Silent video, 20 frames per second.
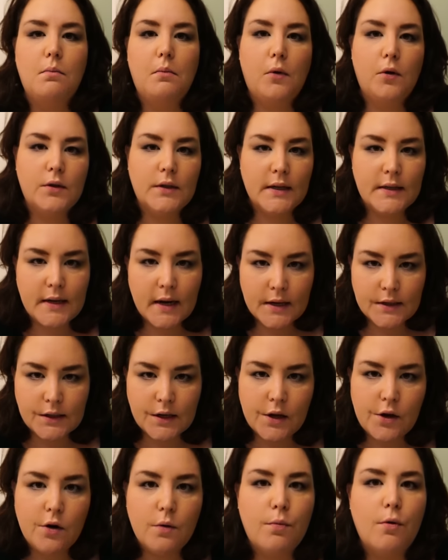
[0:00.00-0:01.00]

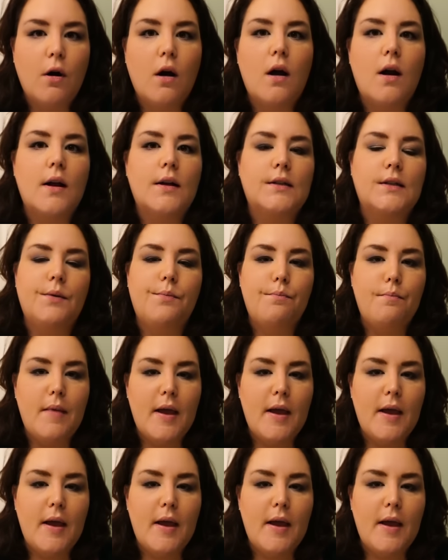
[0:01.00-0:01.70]
multitasking your products and